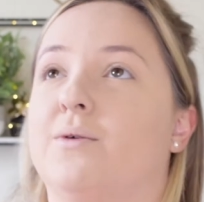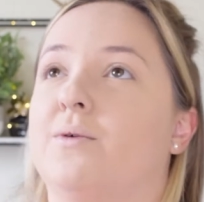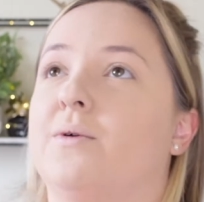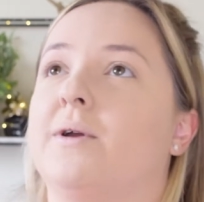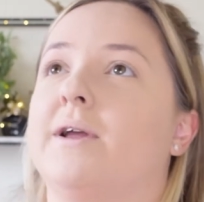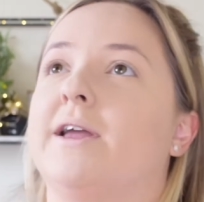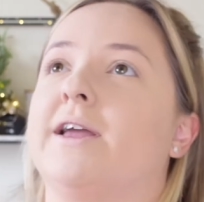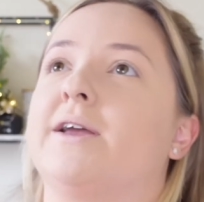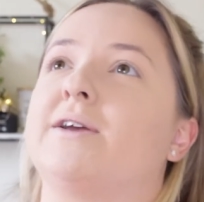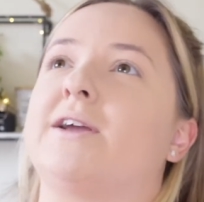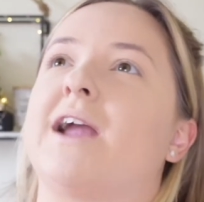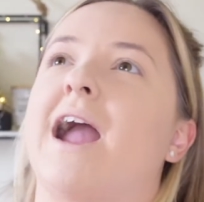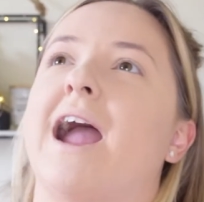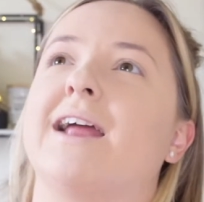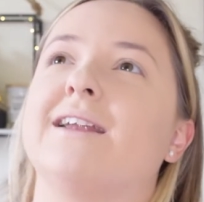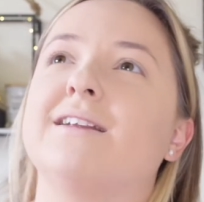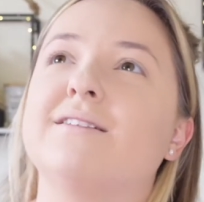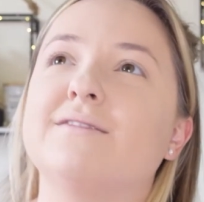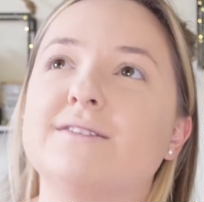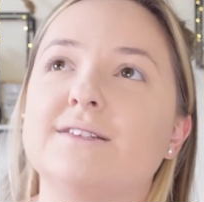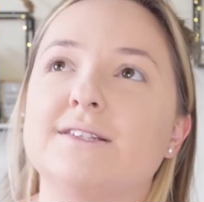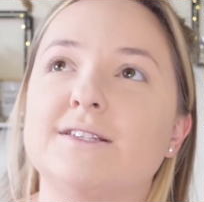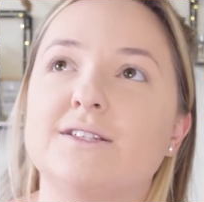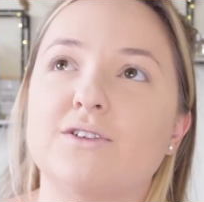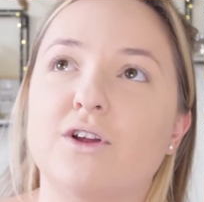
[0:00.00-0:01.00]
It kind of
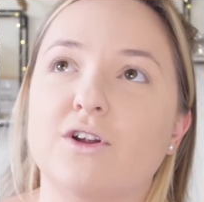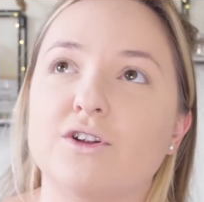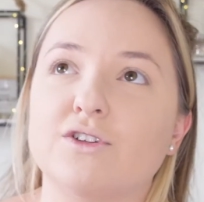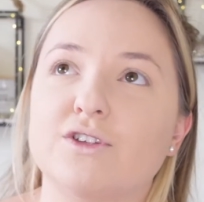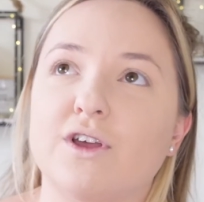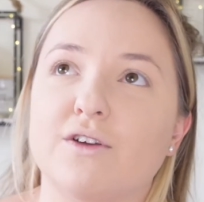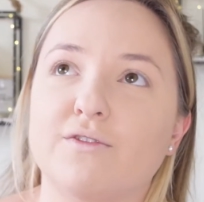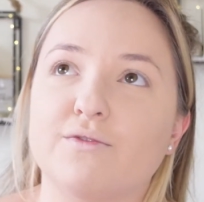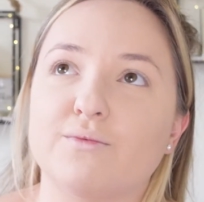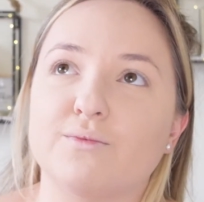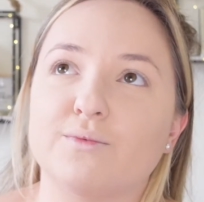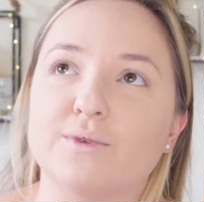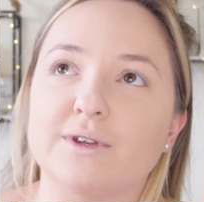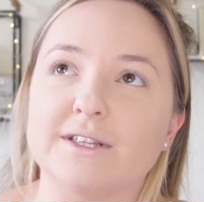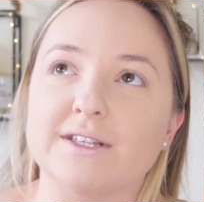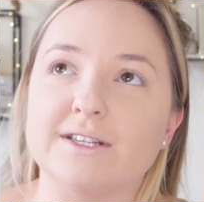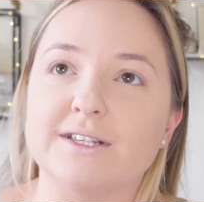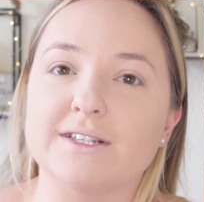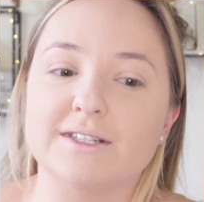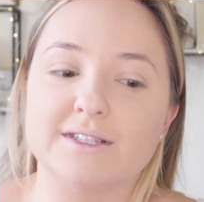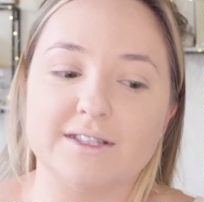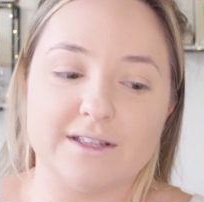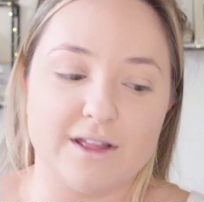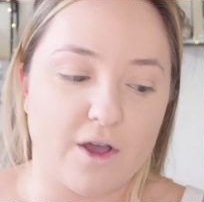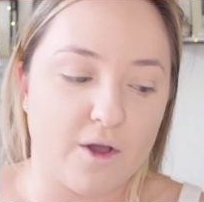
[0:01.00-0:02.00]
starts off really
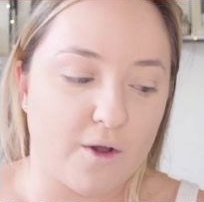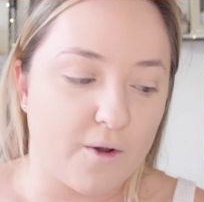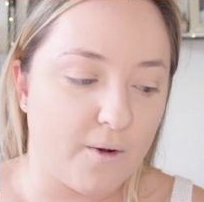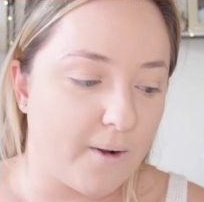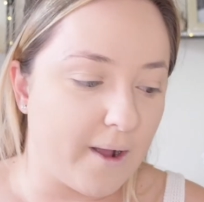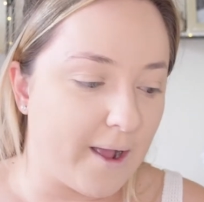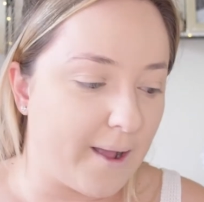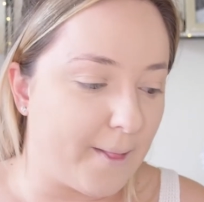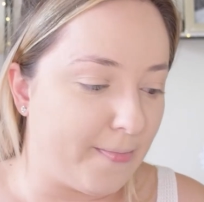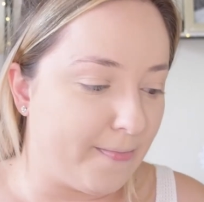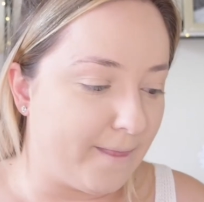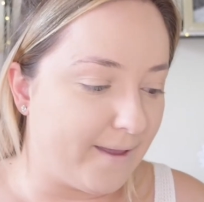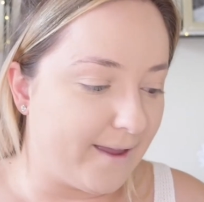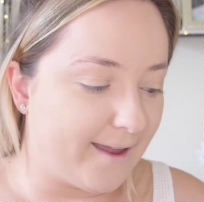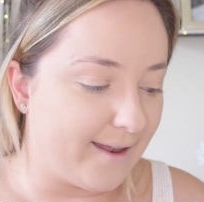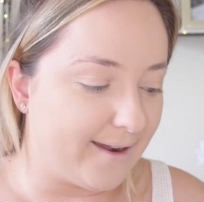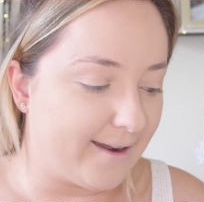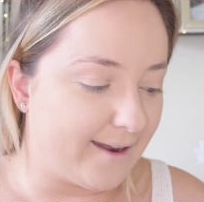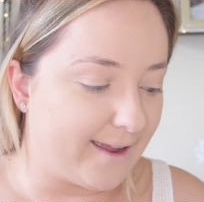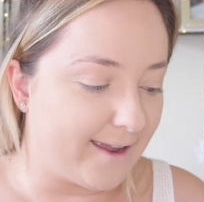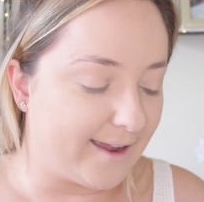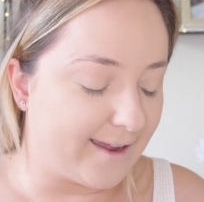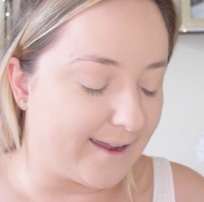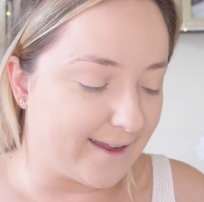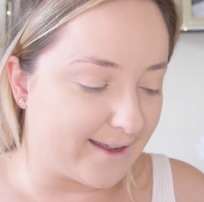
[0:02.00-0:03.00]
slow and then
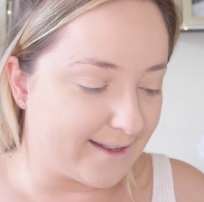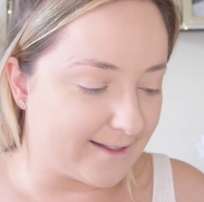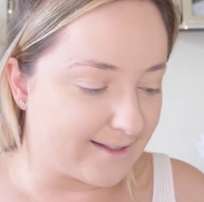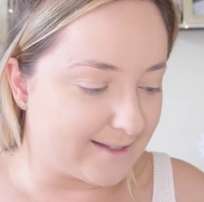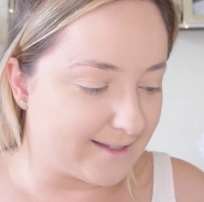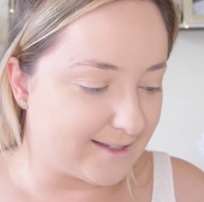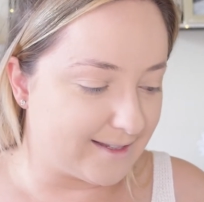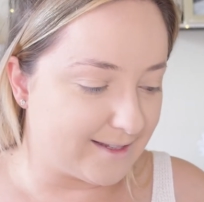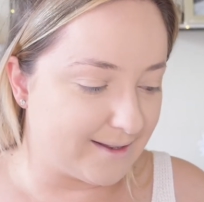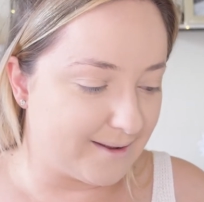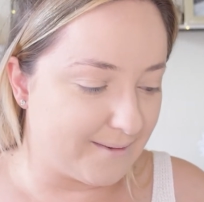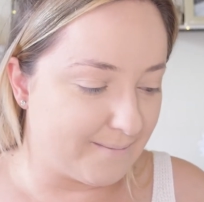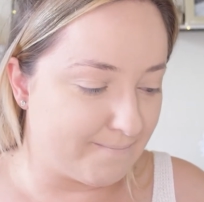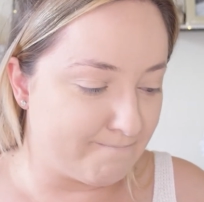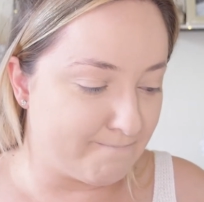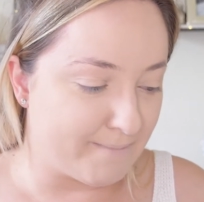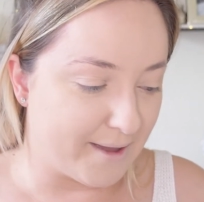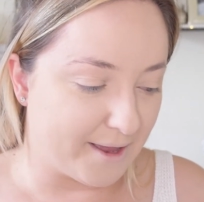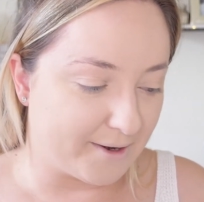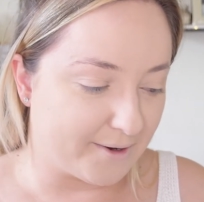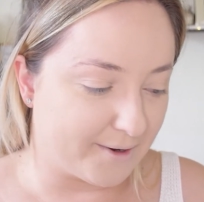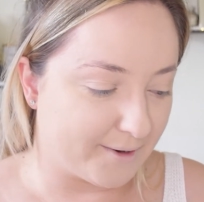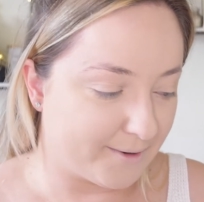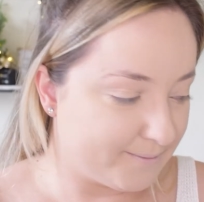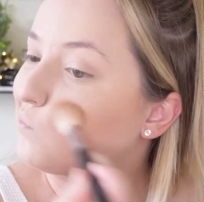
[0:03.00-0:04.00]
it gets
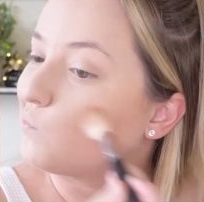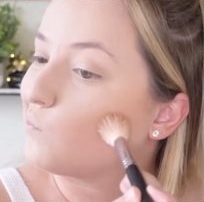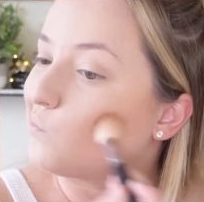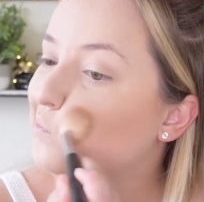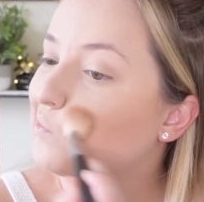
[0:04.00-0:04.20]
better.